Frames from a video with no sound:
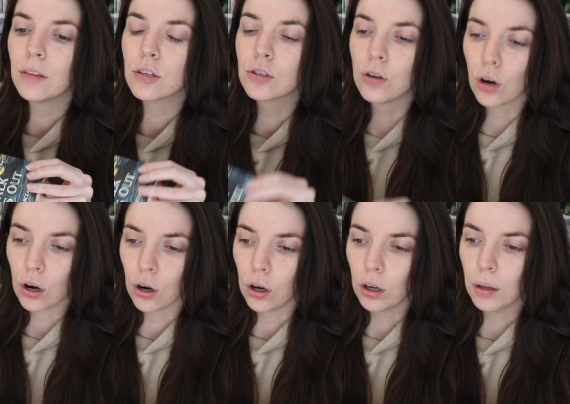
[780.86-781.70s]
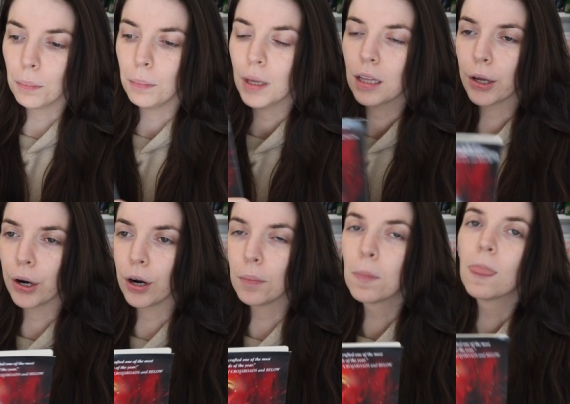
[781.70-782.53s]
this girl,
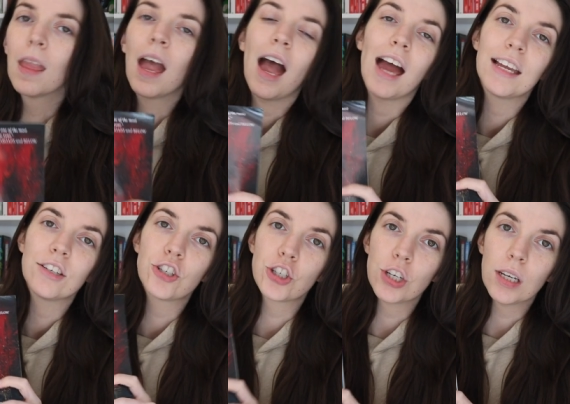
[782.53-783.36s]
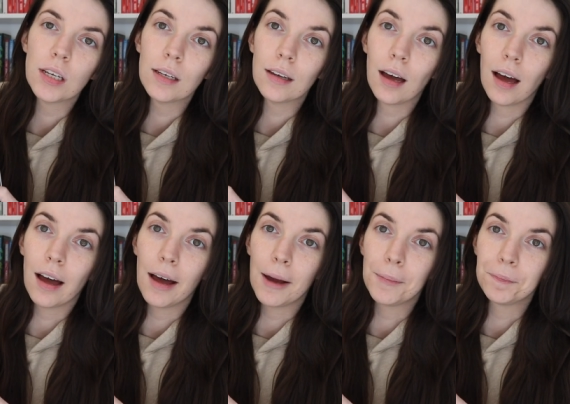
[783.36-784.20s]
Miller, and she
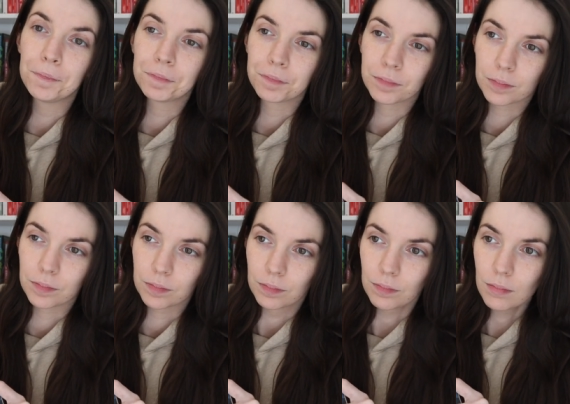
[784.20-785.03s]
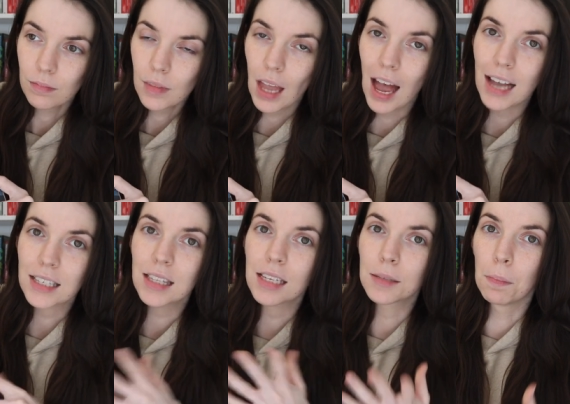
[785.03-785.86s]

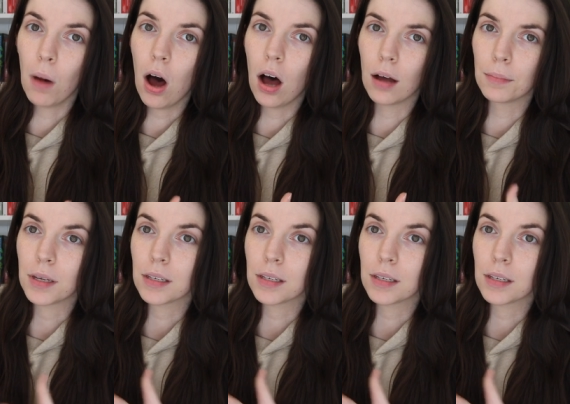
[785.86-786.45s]
has this mom,